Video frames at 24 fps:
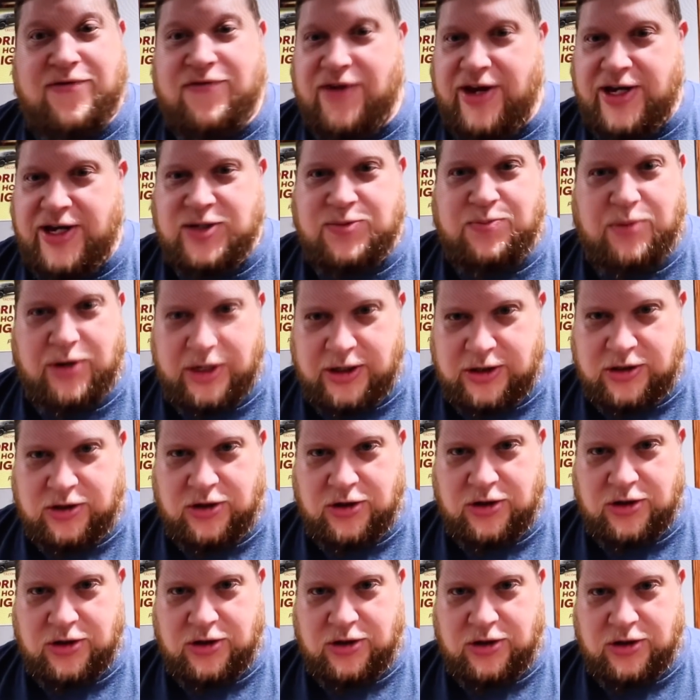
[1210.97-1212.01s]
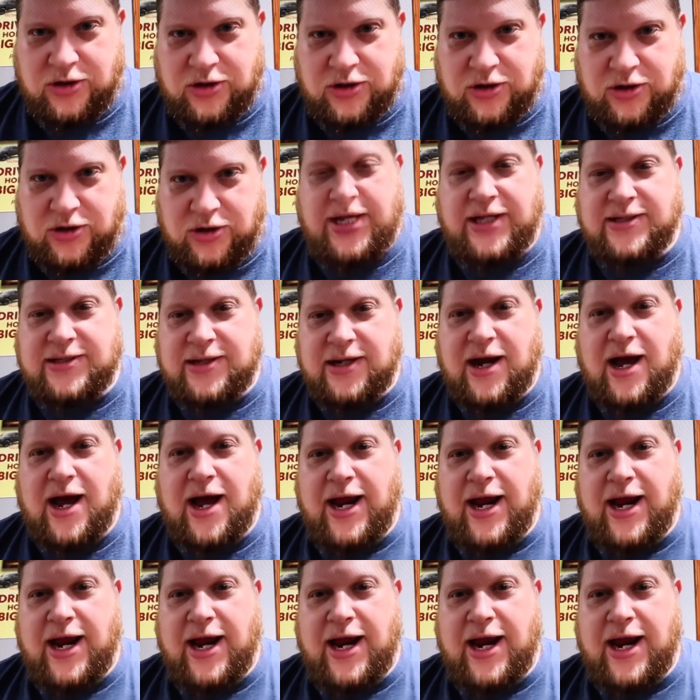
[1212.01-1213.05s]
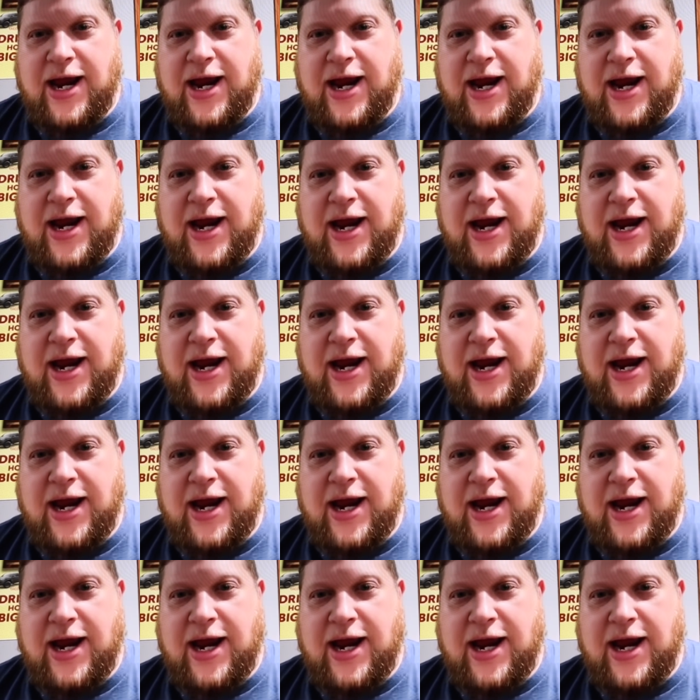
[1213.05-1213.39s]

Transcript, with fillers: Facebook groups or things that I am